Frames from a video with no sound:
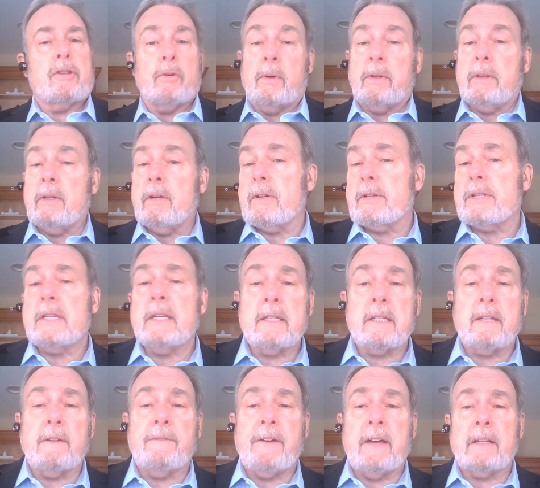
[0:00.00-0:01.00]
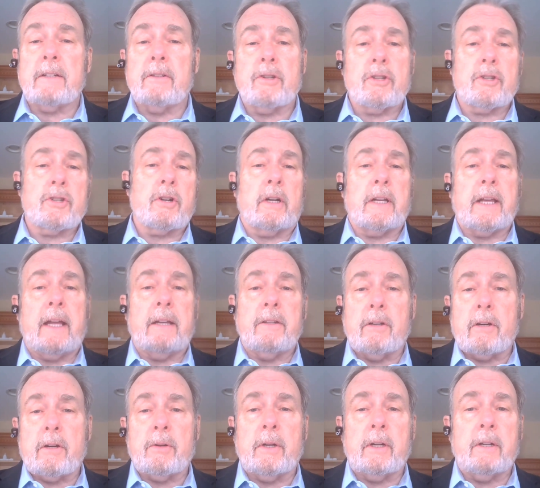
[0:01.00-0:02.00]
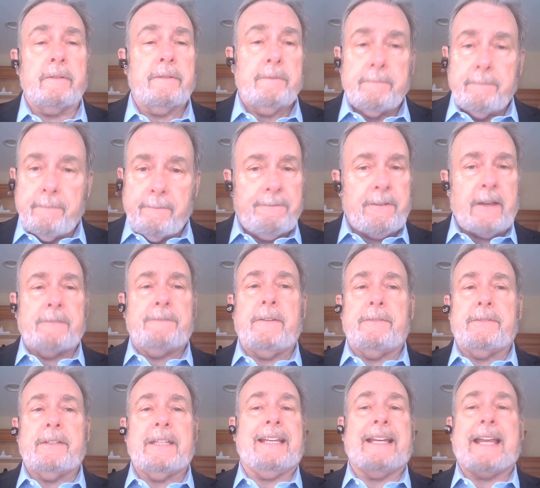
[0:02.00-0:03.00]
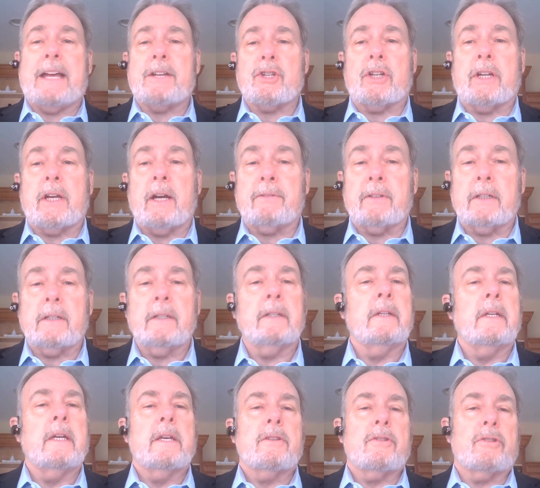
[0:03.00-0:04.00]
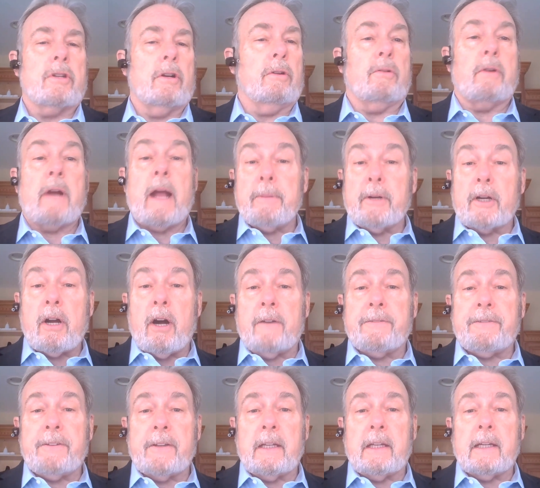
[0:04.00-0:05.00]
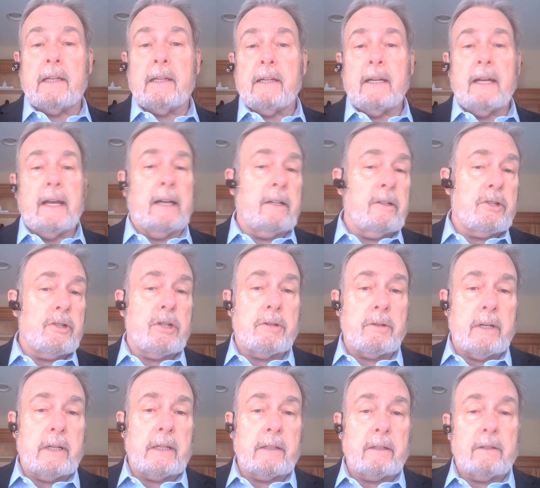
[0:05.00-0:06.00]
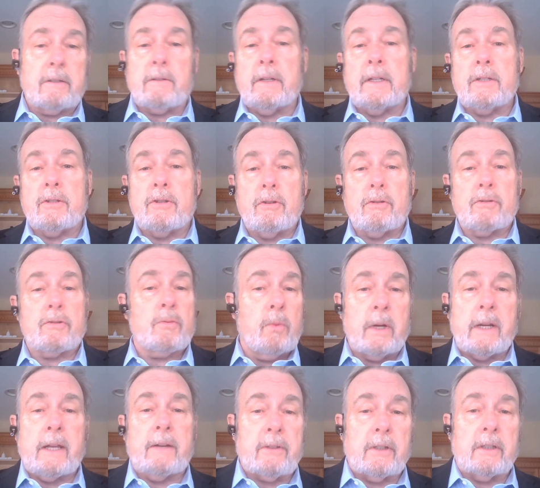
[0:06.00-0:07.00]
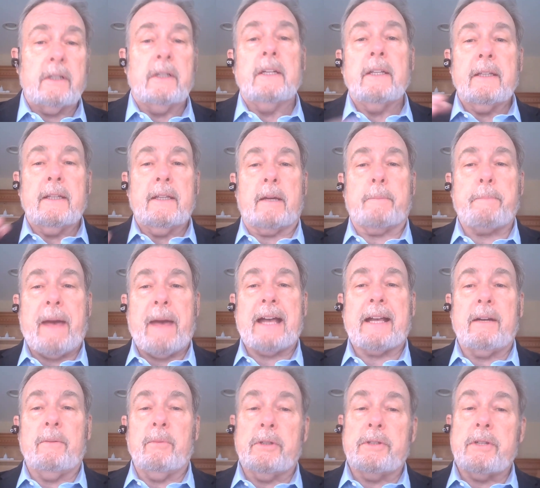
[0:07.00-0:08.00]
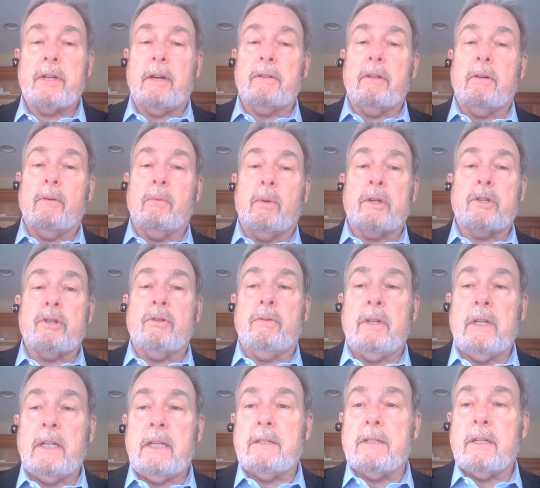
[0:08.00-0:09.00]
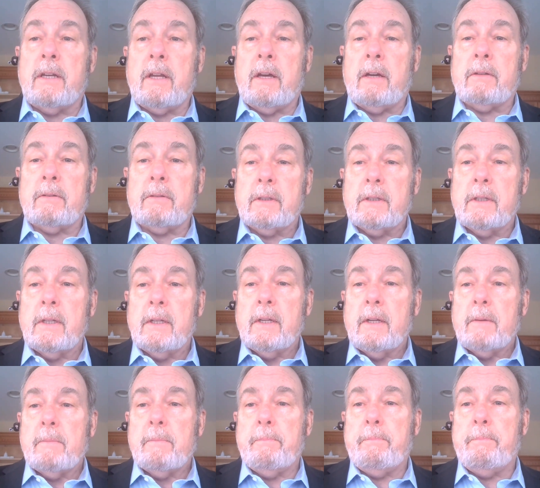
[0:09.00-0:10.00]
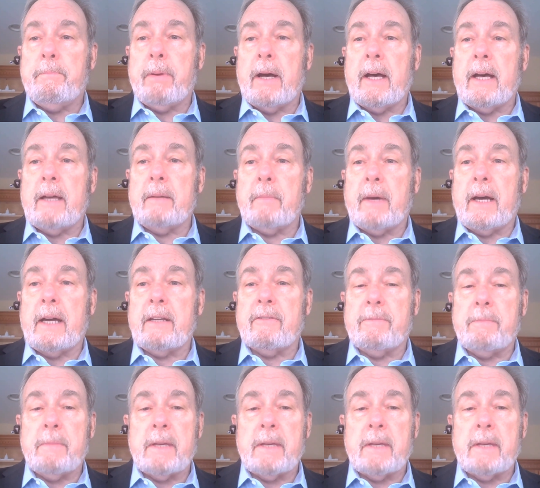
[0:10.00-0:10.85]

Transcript: So whether you're a seasoned Fed or just starting out in your career, Fed15 has you covered. So grab your coffee, energy drink, green juice, whatever. Kick back and we'll tell you what you need to know but might have